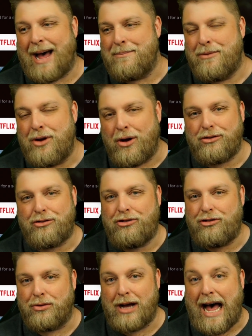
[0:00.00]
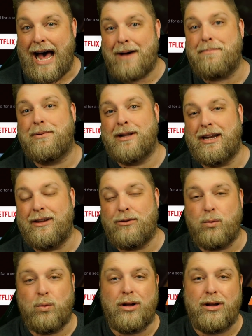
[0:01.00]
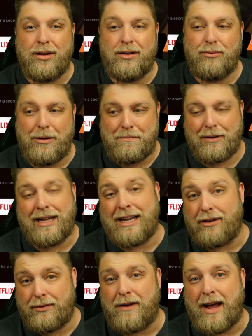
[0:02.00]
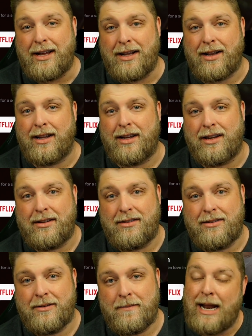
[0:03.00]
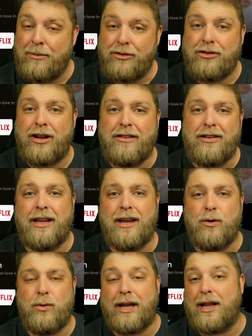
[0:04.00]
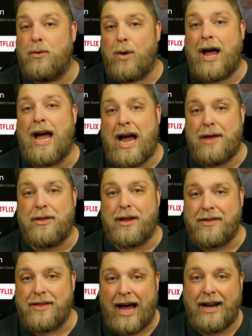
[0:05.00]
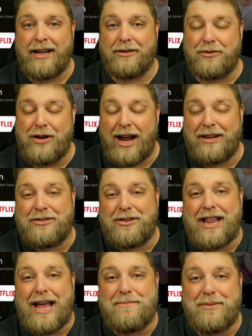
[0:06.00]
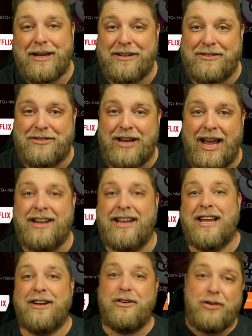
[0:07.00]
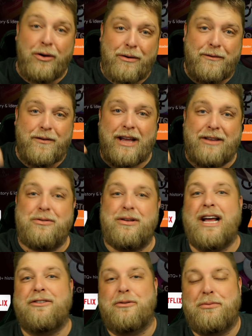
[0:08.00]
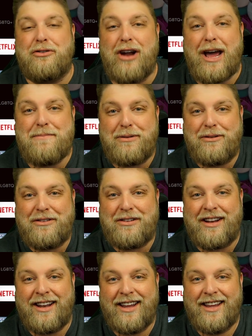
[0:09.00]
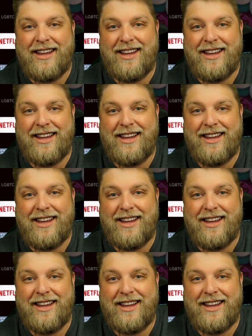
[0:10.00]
I'm not sure AppLinked will replace Filelinked. And I'm just going to tell you quickly why I think that is. Right, so that being said, don't forget to hit that subscribe button